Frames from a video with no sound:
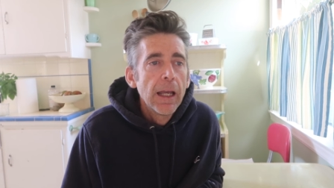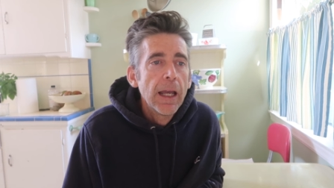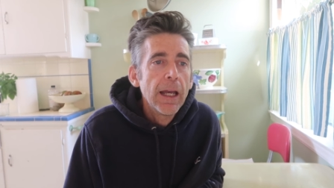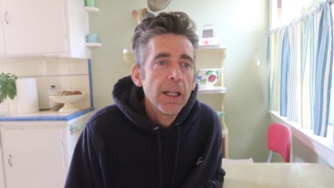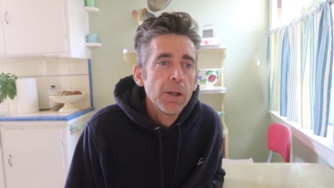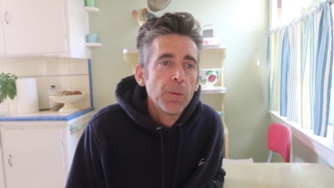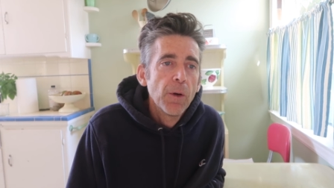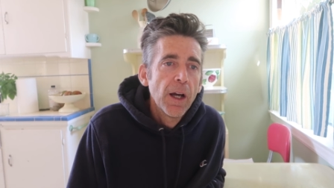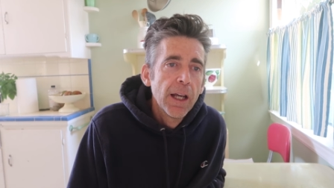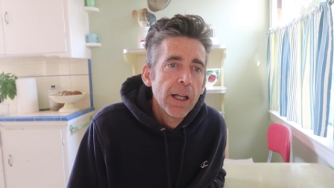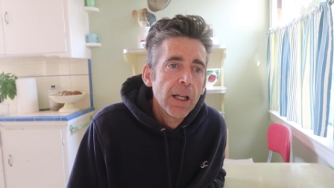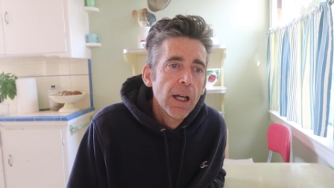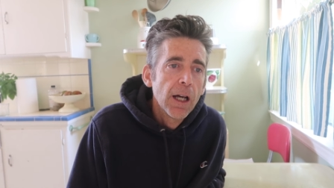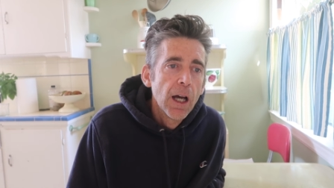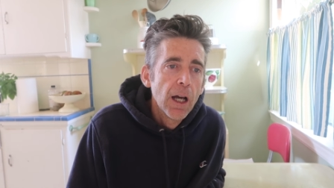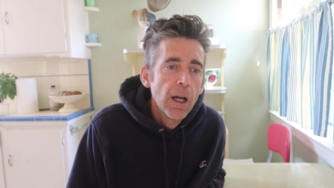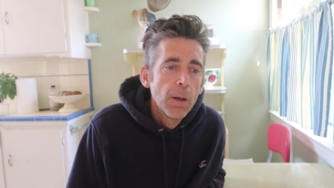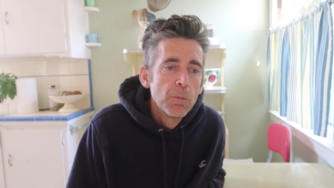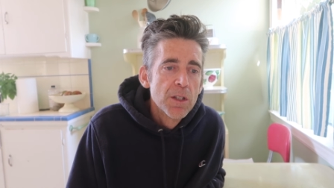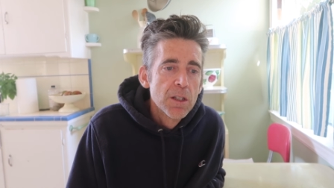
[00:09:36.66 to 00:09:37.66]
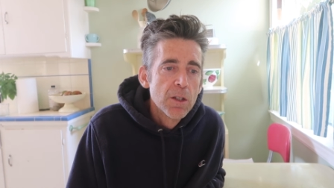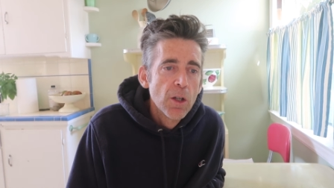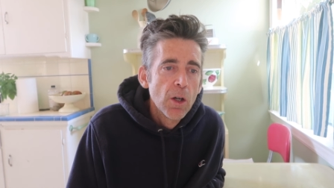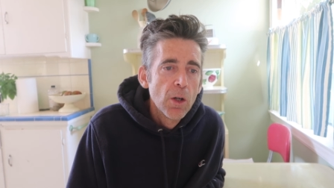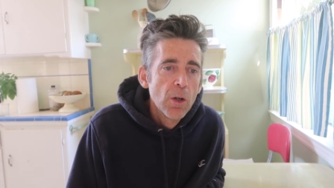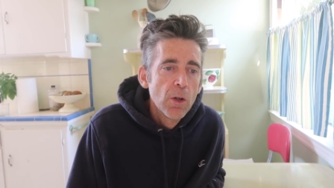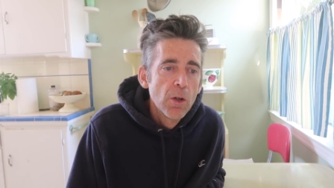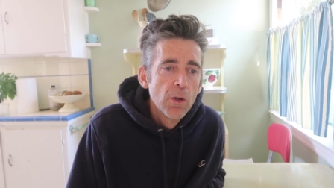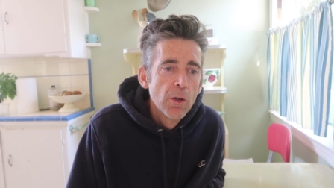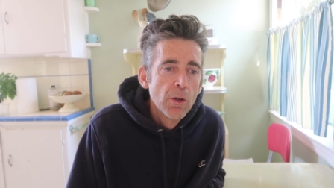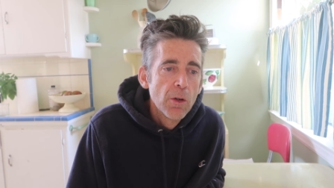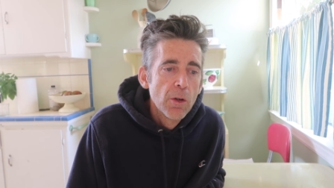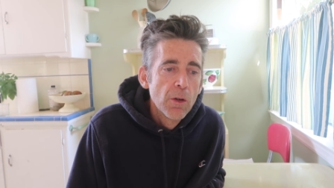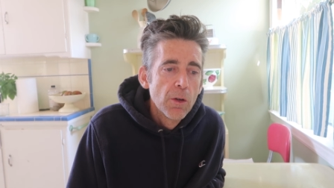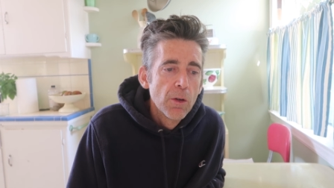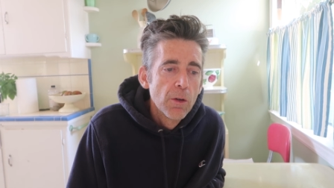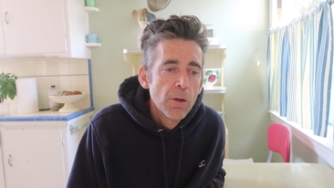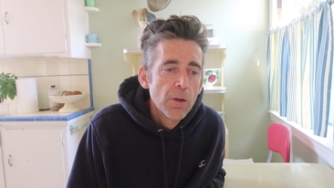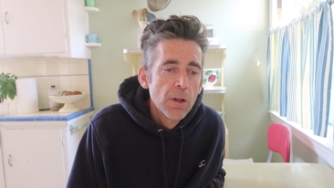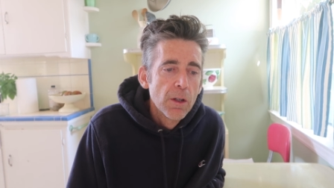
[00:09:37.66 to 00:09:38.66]
Anyway, um,
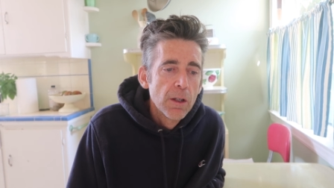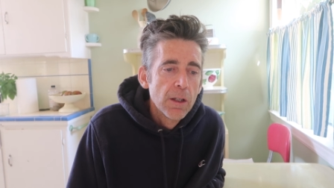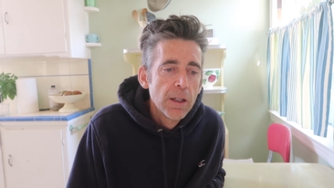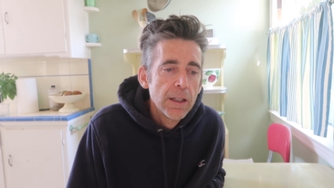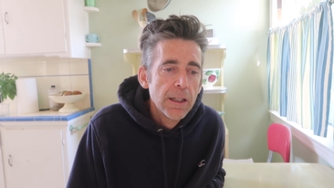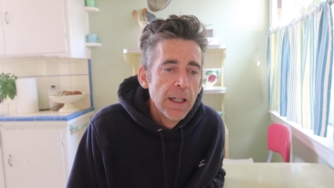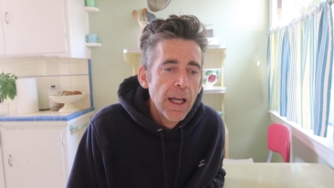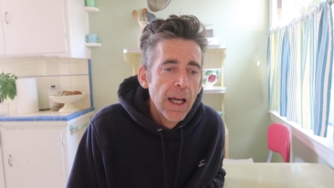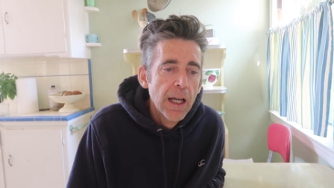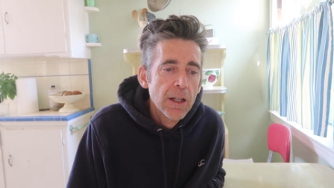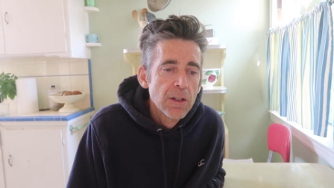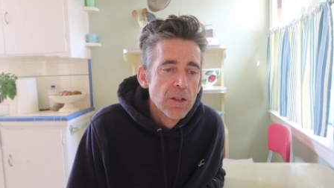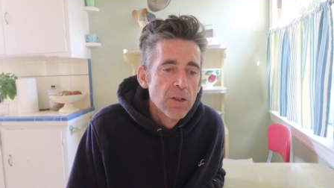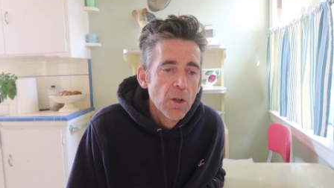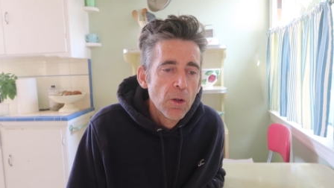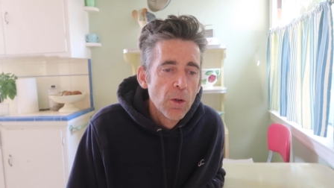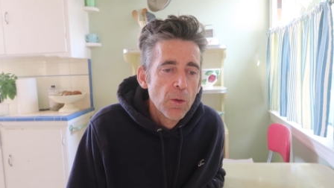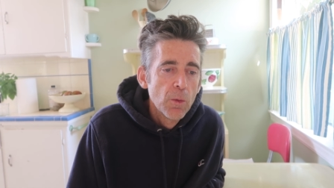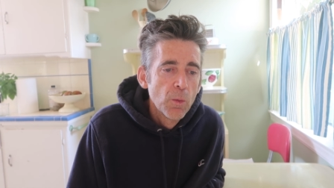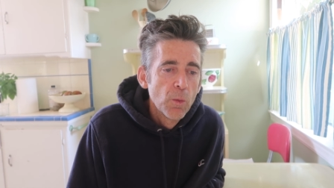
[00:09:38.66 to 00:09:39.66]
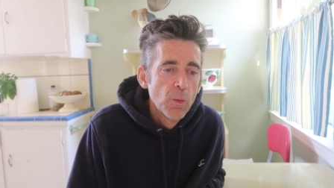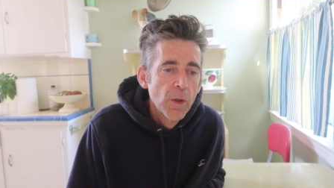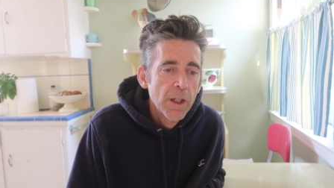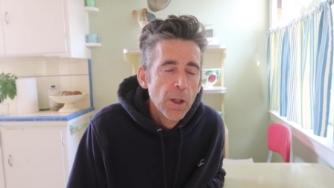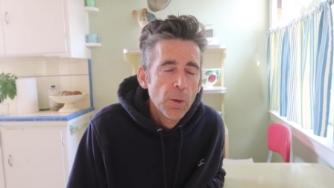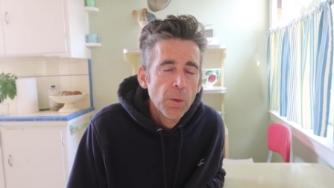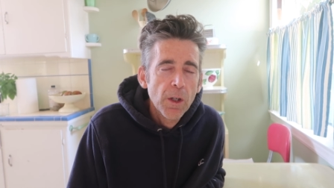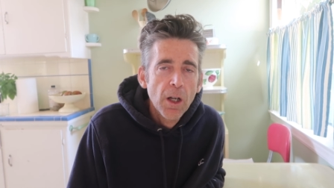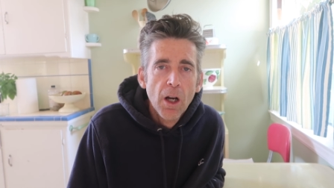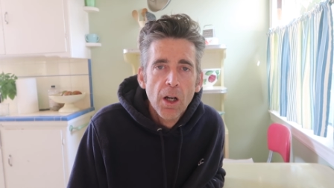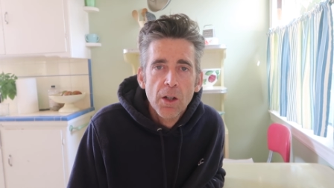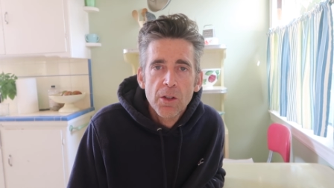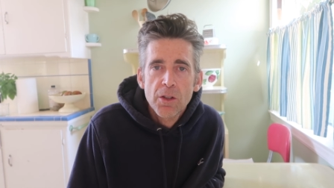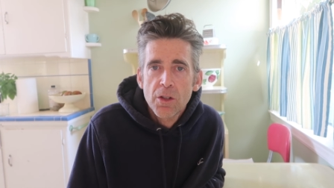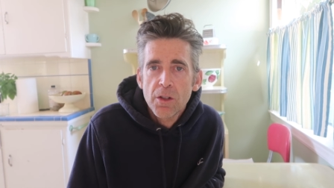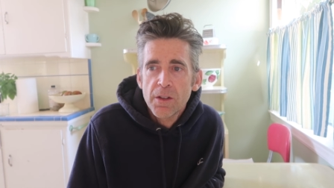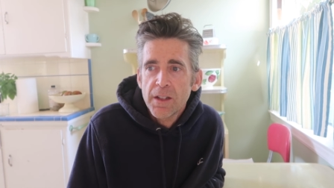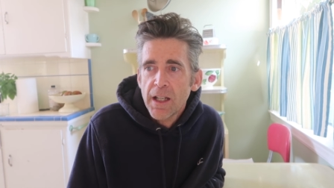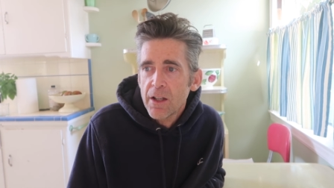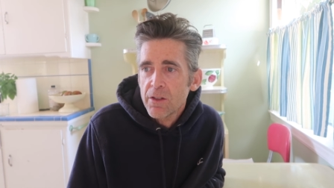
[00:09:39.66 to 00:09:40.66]
so yeah, so here we are,
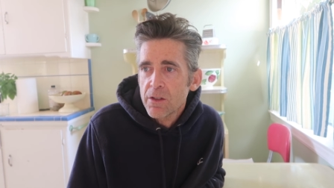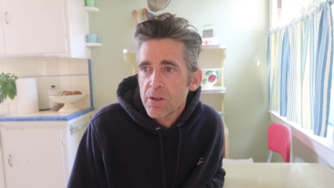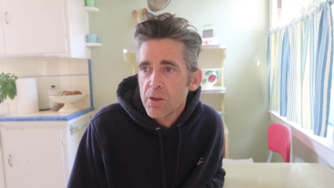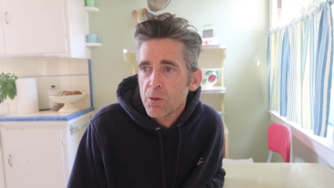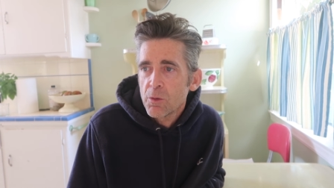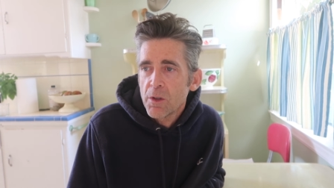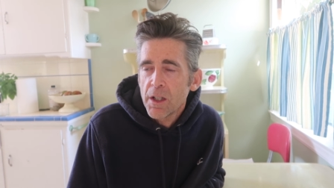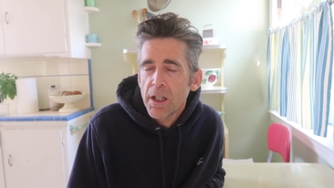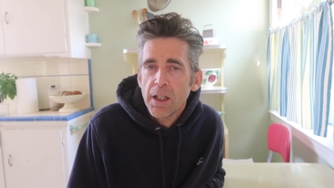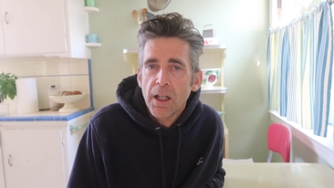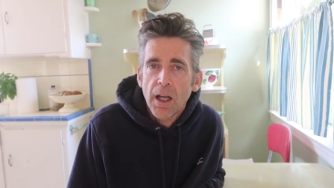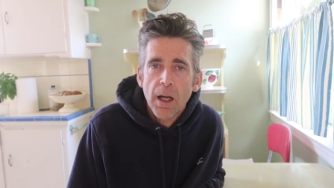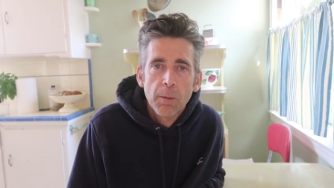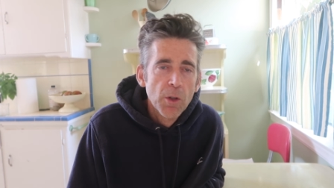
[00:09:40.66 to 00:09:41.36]
2003.